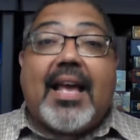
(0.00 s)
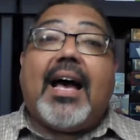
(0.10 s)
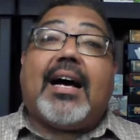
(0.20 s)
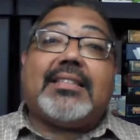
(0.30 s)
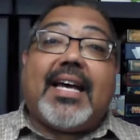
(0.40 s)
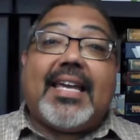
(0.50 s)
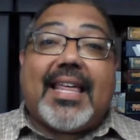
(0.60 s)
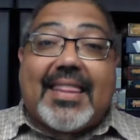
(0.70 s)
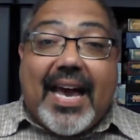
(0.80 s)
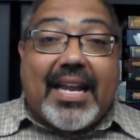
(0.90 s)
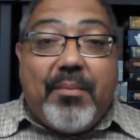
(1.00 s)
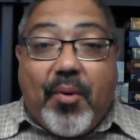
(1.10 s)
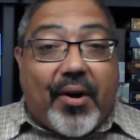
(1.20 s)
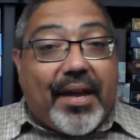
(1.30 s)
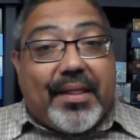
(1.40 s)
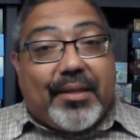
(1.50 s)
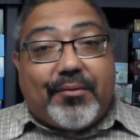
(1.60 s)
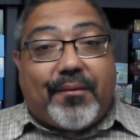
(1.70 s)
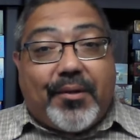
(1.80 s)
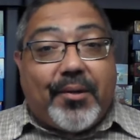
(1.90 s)
I'll tell you that and more in this
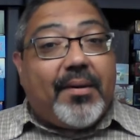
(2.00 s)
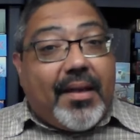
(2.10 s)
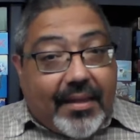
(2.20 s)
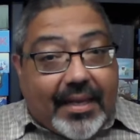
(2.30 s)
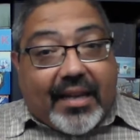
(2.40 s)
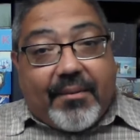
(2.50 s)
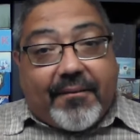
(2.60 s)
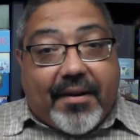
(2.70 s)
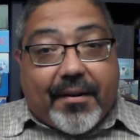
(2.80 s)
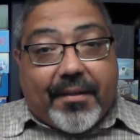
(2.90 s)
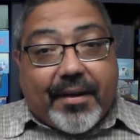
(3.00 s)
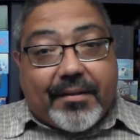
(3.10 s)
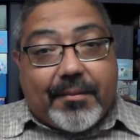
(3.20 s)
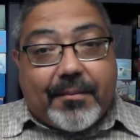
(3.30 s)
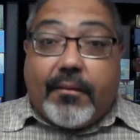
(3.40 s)
review, then give my final thoughts.